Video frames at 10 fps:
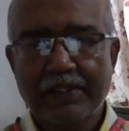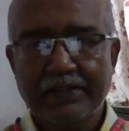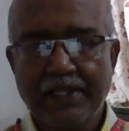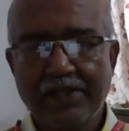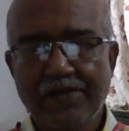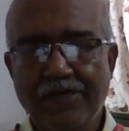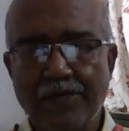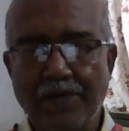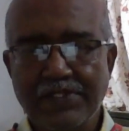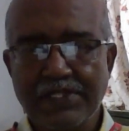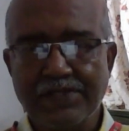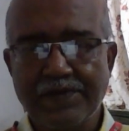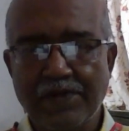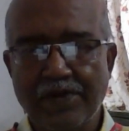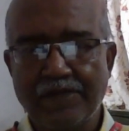Thank you for watching this
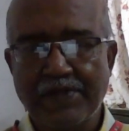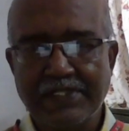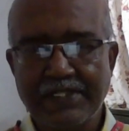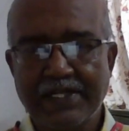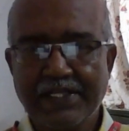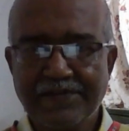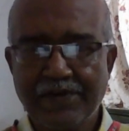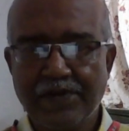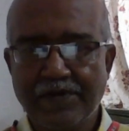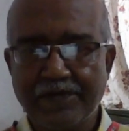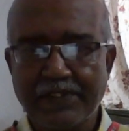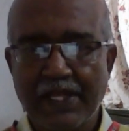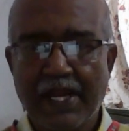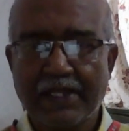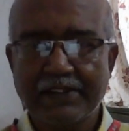video. We see you in the next video with the
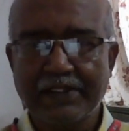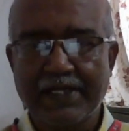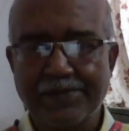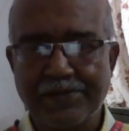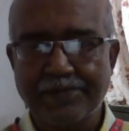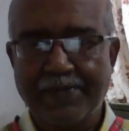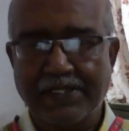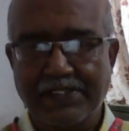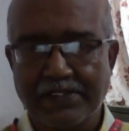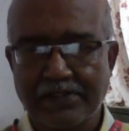other transmission parts.